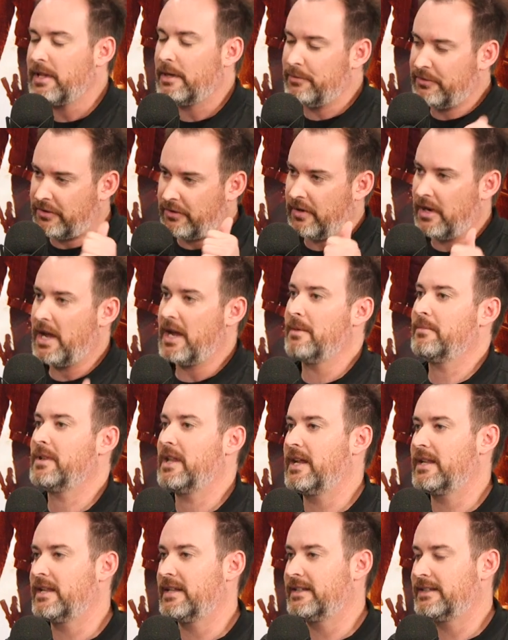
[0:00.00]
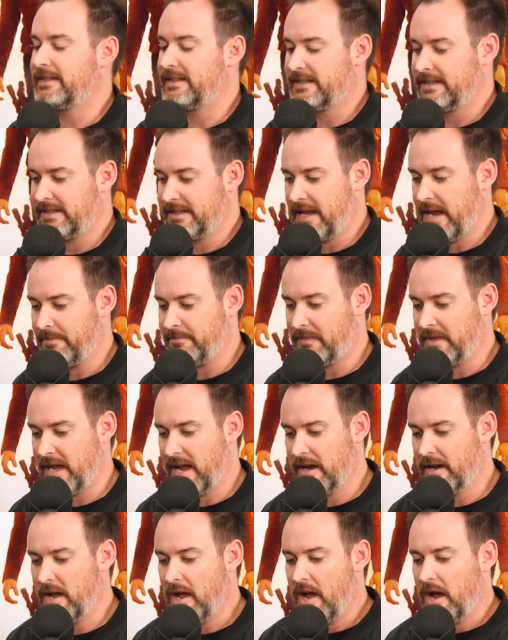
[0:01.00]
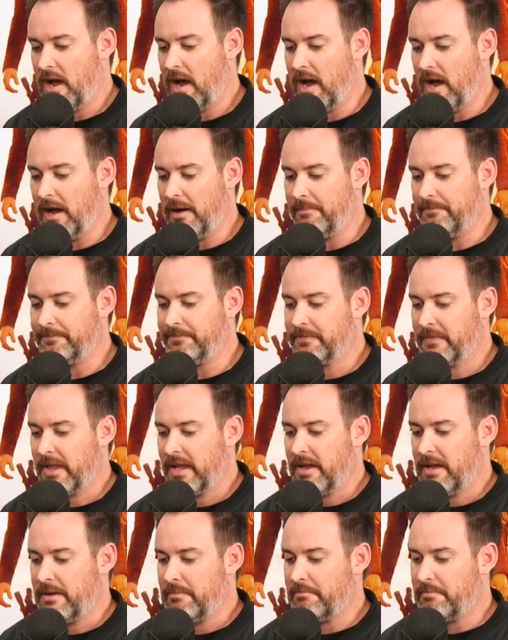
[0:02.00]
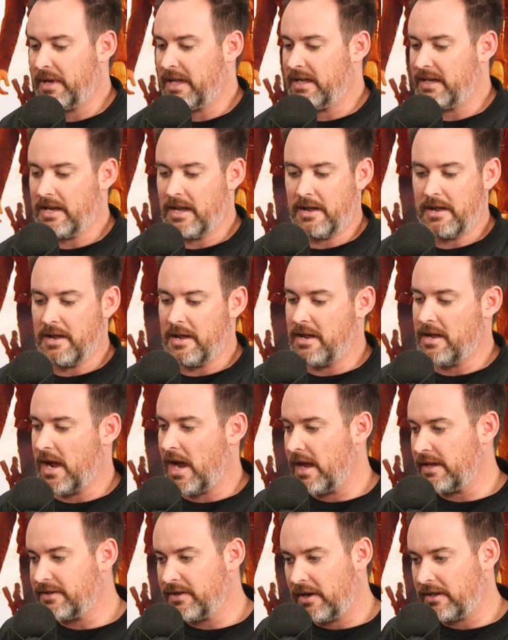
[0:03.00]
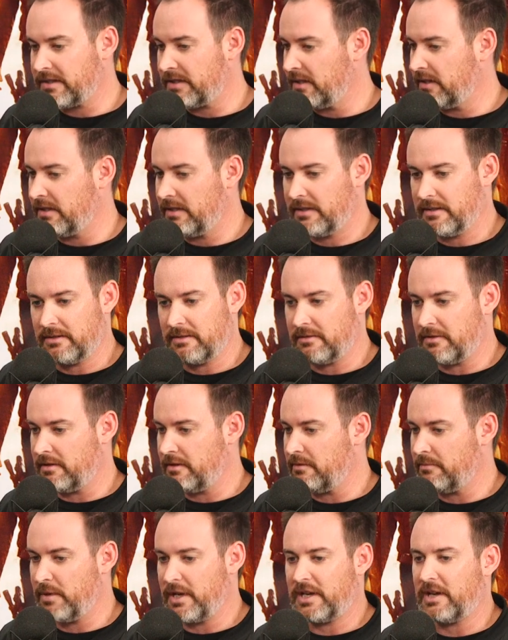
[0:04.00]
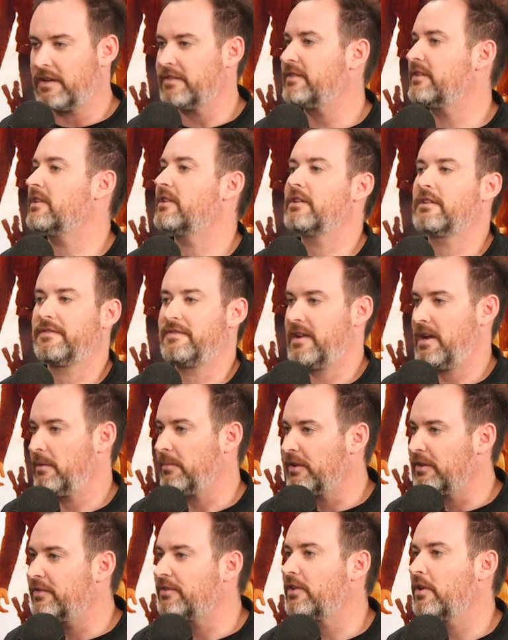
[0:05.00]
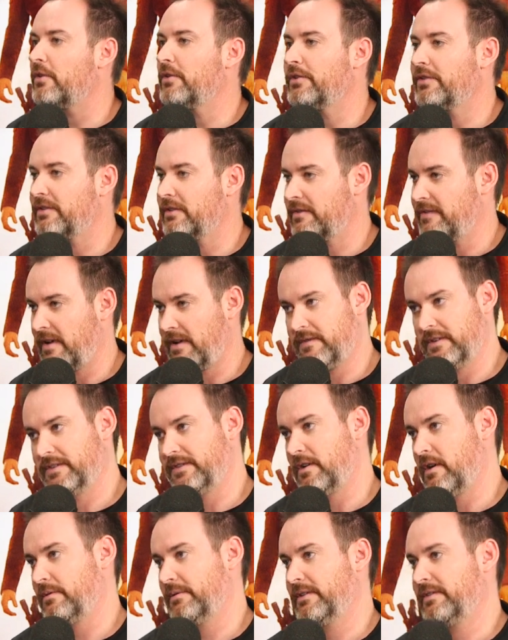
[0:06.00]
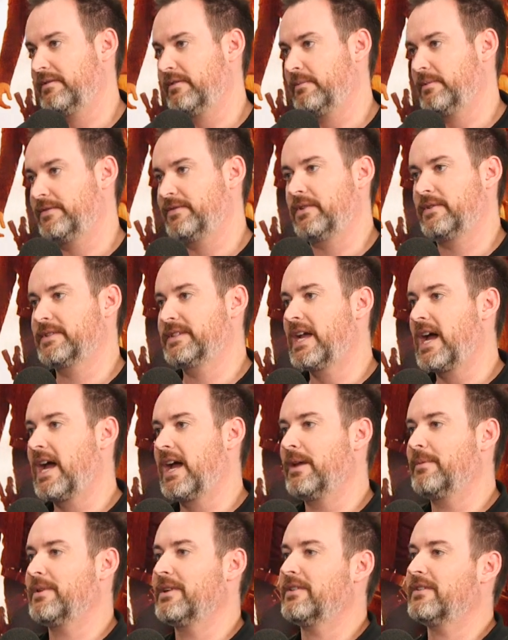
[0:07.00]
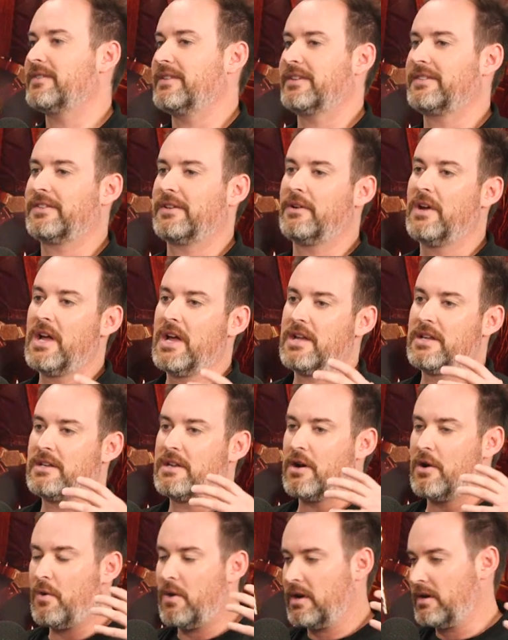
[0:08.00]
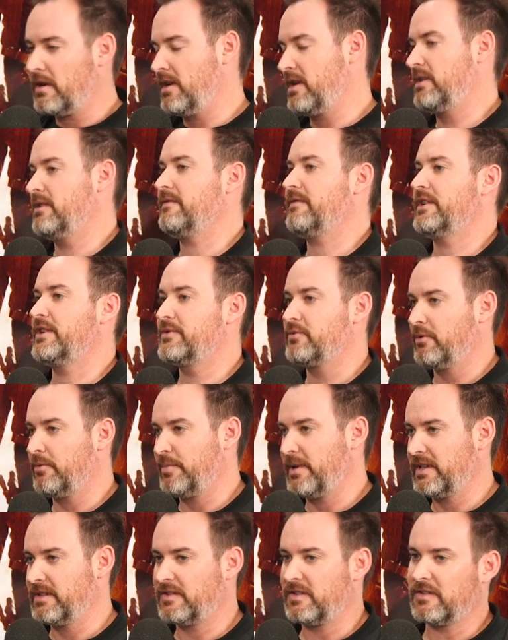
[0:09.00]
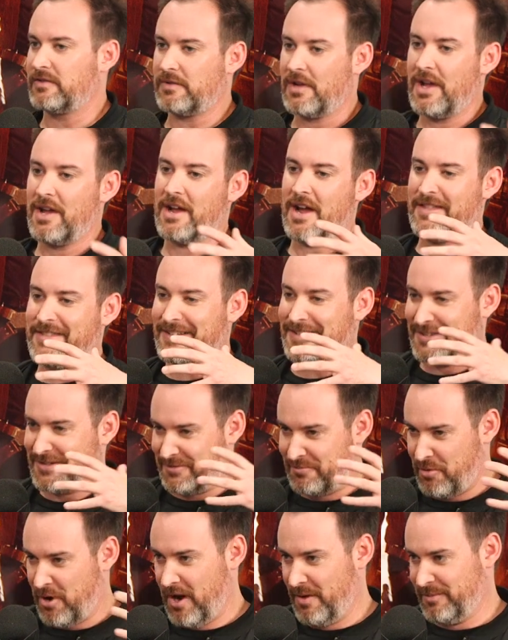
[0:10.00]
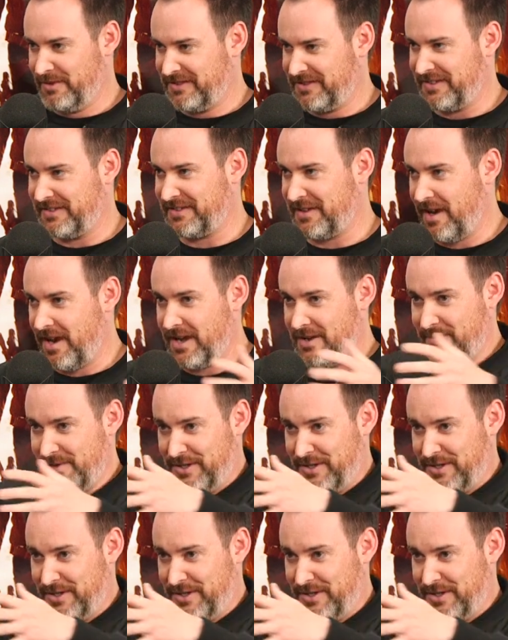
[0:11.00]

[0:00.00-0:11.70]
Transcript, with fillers: That was great. I'm glad they kept that. But I talked to my cousin and her family, and Solo is their favorite Star Wars film of all time. You know, it's like, so go on an individual basis. I think that's the problem with society.